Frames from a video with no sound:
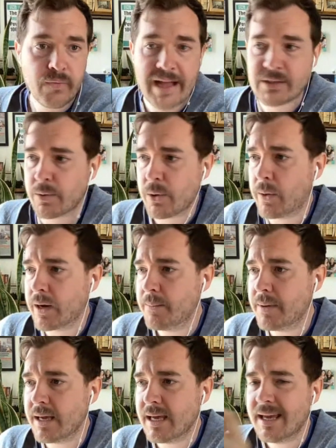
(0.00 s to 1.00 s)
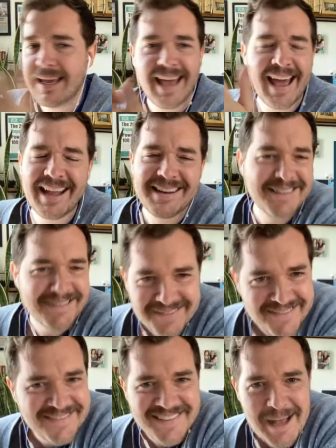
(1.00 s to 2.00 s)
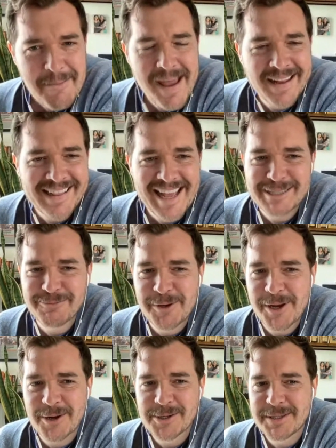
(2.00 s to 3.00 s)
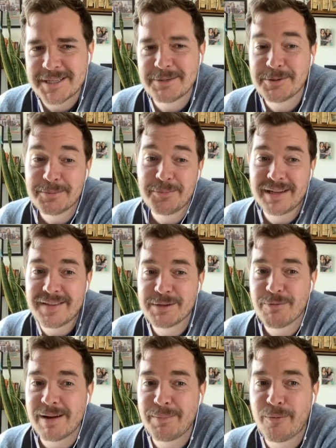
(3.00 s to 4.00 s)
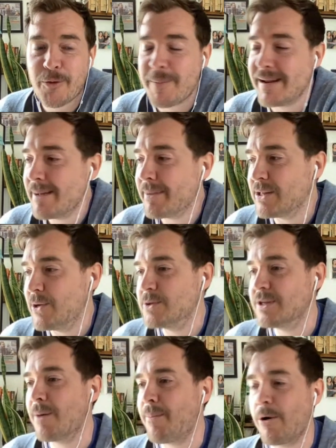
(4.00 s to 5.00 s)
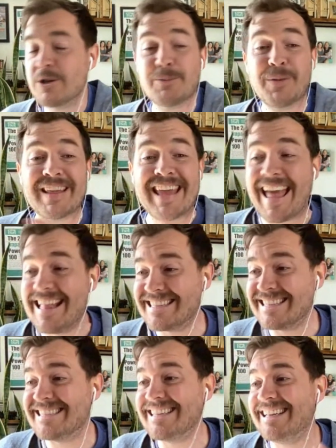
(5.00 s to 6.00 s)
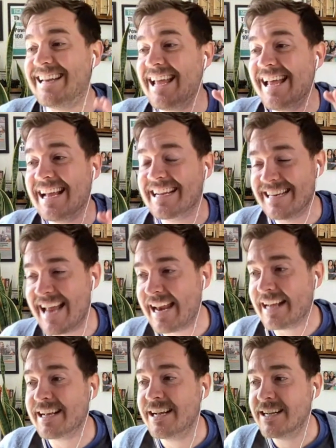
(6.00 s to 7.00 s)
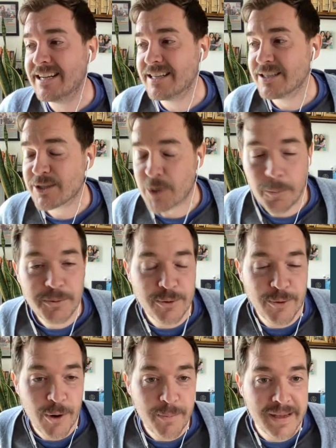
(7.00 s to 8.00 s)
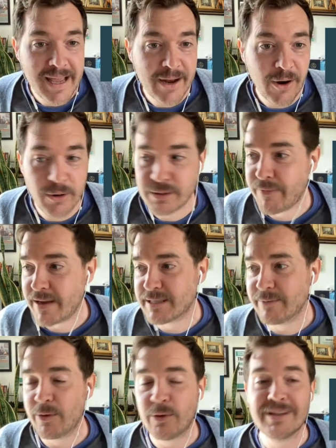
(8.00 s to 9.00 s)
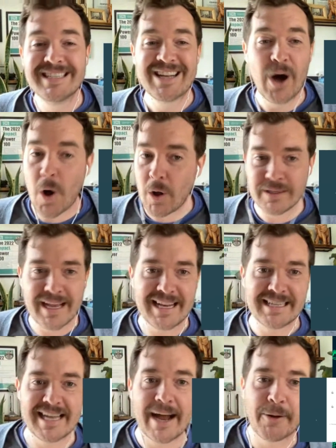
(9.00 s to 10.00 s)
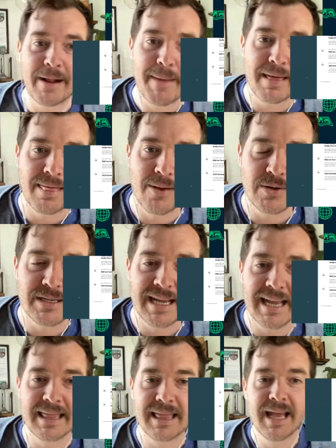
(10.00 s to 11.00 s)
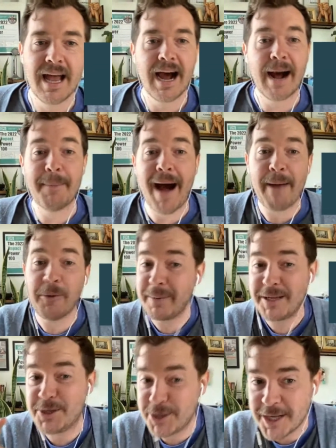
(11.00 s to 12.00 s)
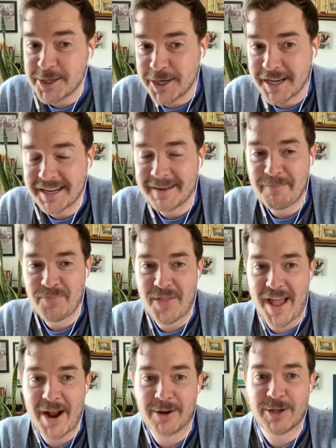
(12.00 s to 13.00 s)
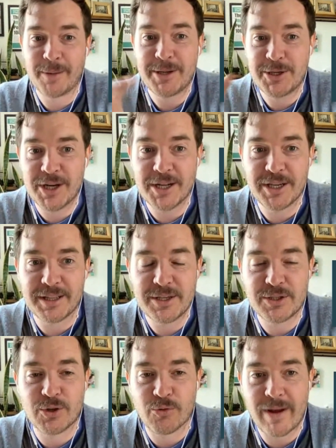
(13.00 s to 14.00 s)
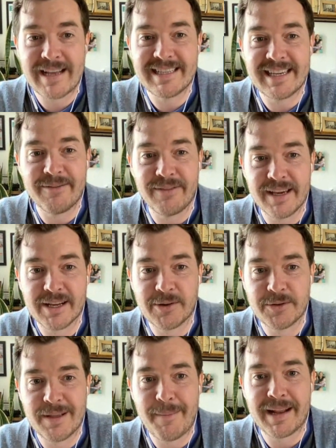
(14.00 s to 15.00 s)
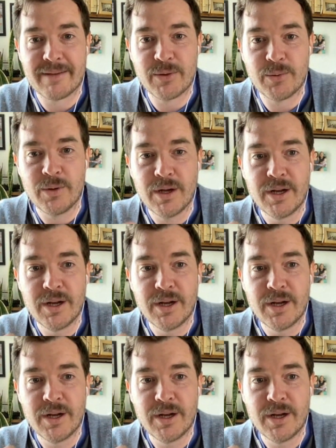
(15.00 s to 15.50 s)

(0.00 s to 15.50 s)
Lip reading: that's where you want to be. And I mean, last few years, we did this right before the pandemic closed. Our partnership with the Kensington Kinetic Sculpture Derby and Arts Festival, all day Saturday, May 13th. I will be judging there. So I'll be judging these crazy vehicles that many of you